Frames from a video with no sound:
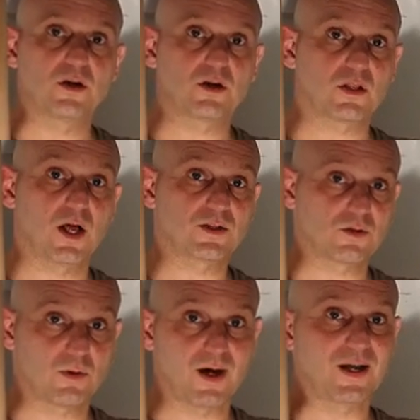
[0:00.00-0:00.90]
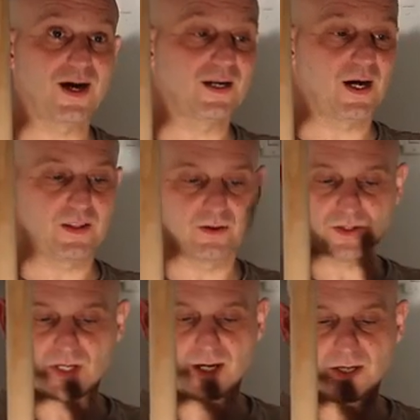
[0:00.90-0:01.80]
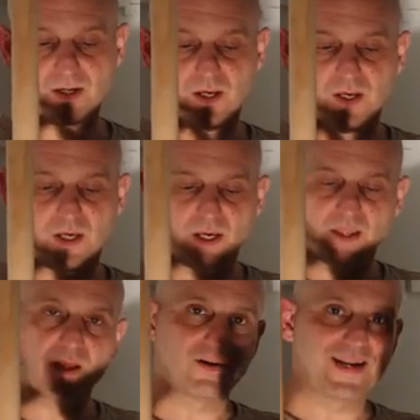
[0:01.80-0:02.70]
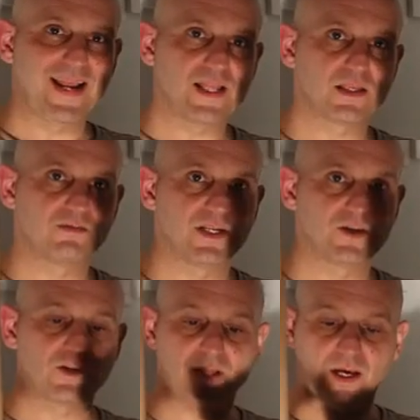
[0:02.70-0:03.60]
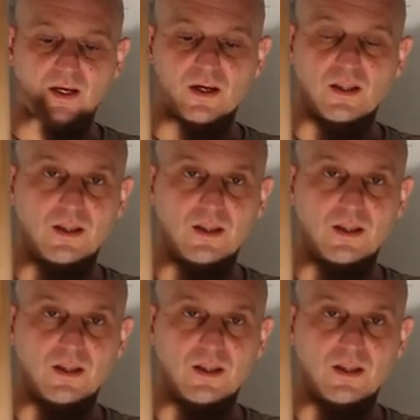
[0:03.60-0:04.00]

closet rod on either side and they're an eighth of an inch thick.